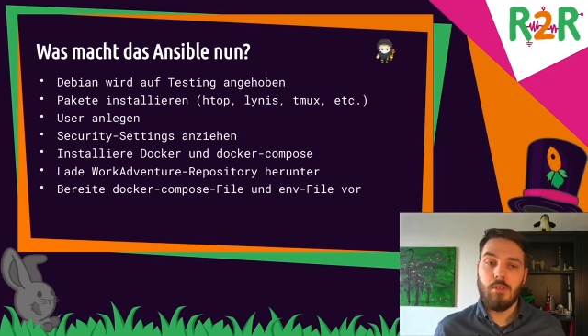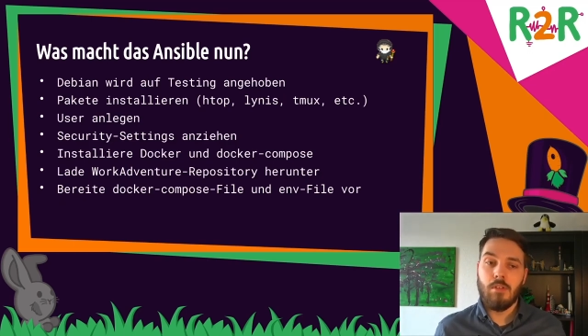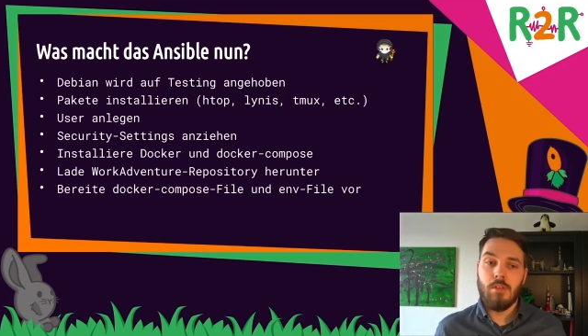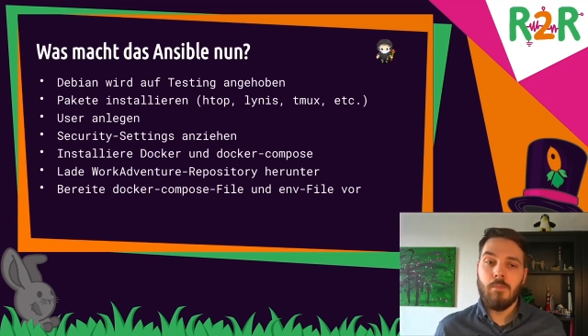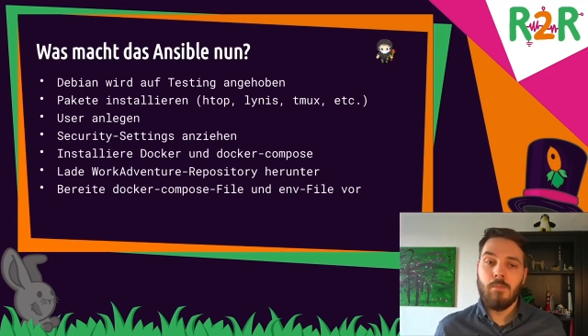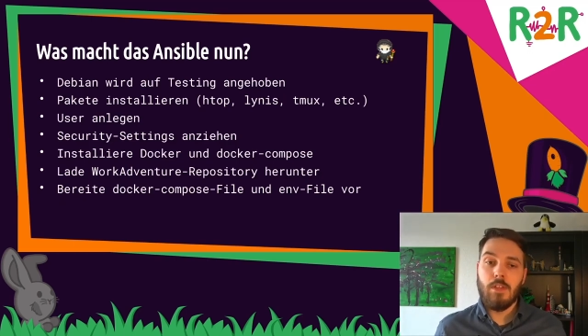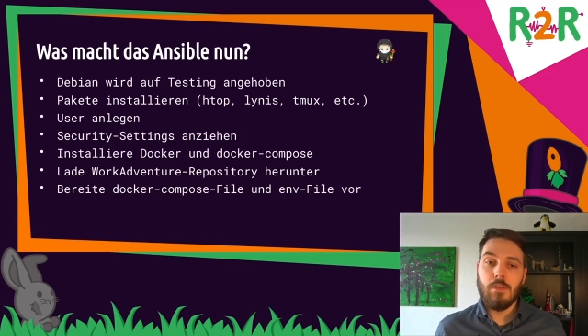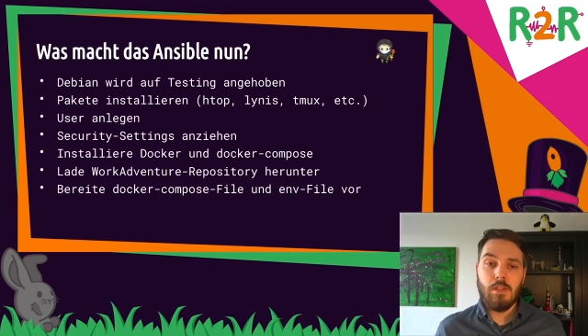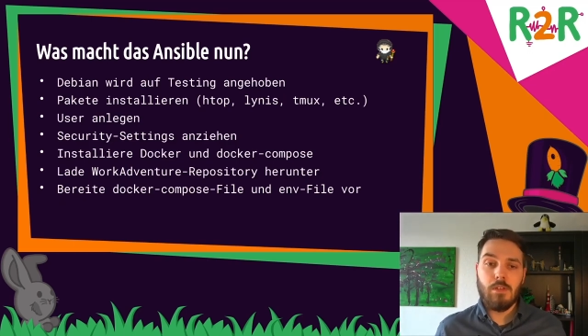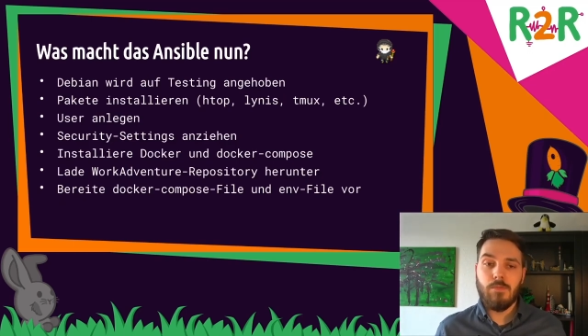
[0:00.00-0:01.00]
You can
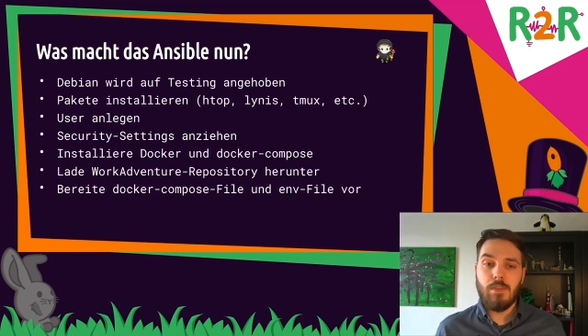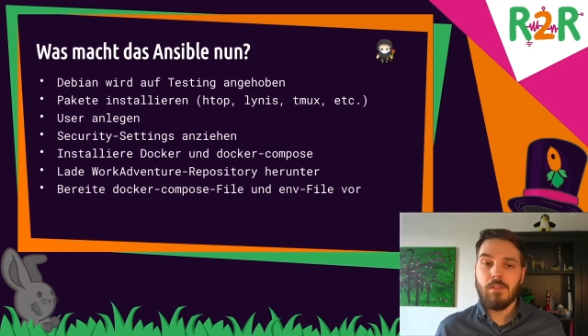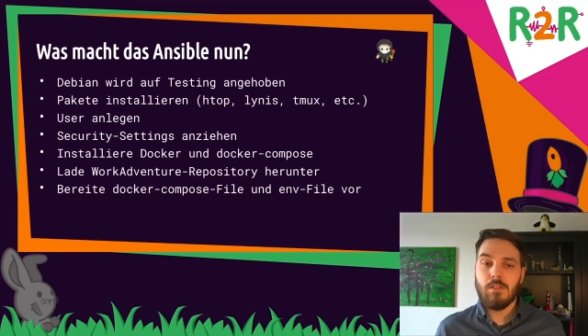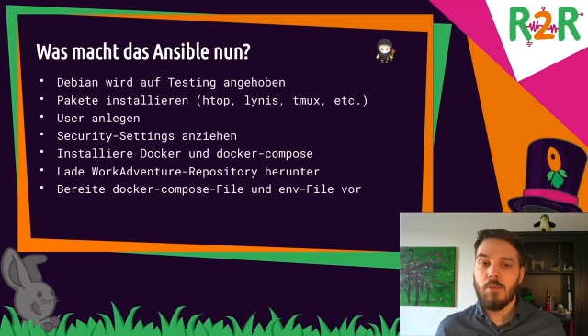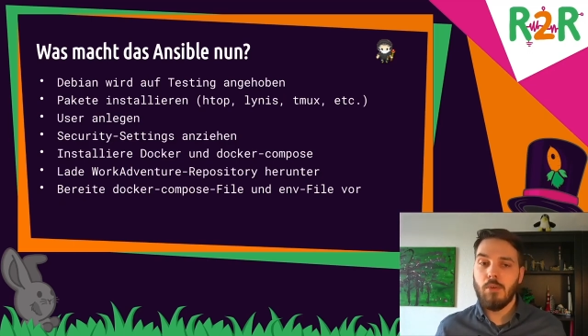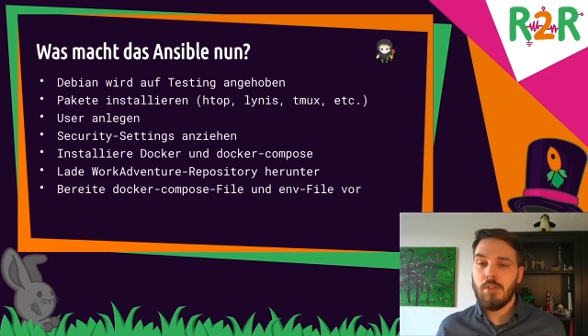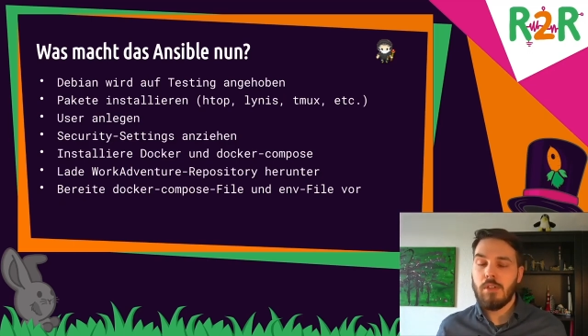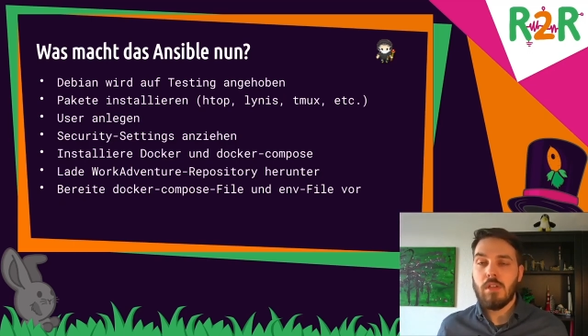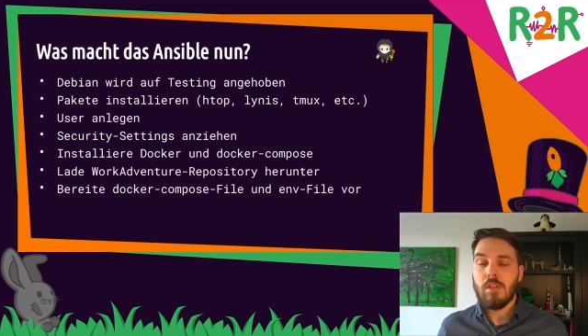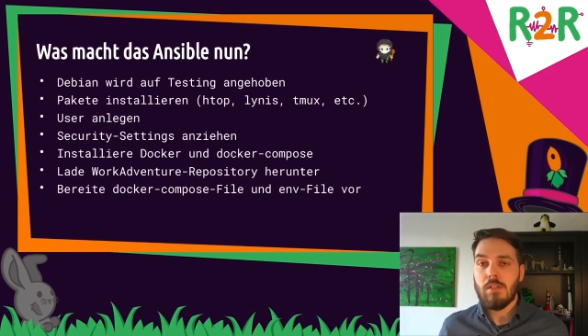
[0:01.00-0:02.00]
use to connect to the
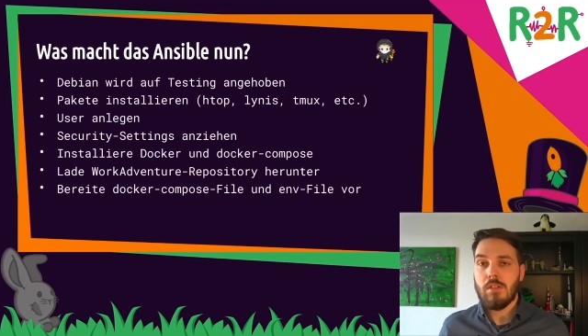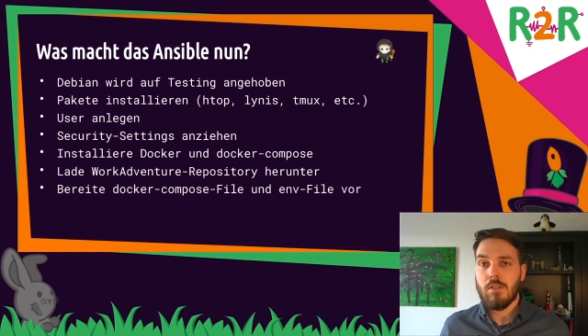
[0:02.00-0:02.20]
host.